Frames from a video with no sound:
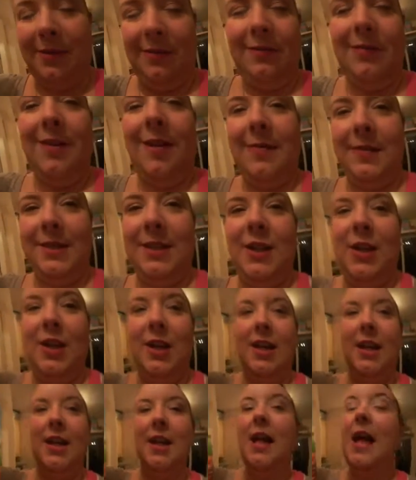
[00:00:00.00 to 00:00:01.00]
but obviously
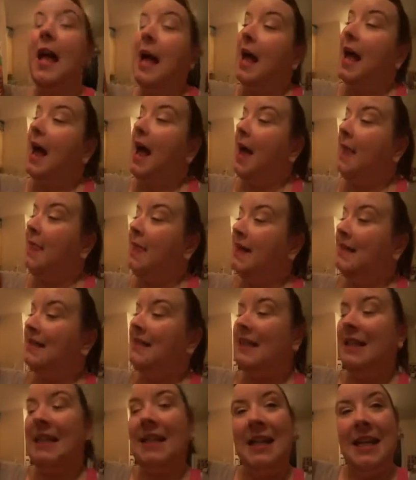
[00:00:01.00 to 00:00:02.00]
good. And then
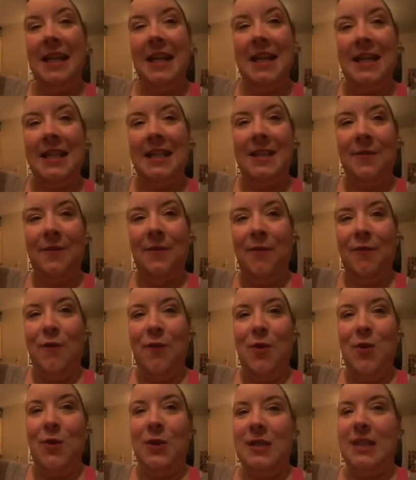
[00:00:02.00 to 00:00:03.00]
Tilly needed some
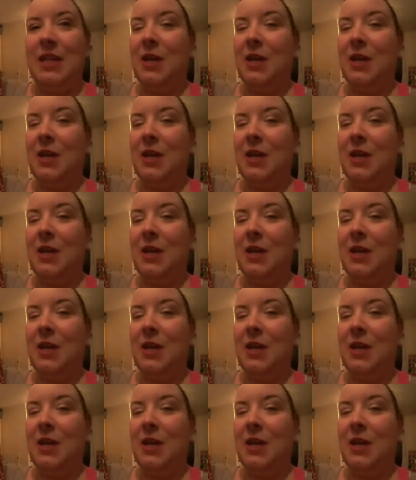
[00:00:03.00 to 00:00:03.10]
food,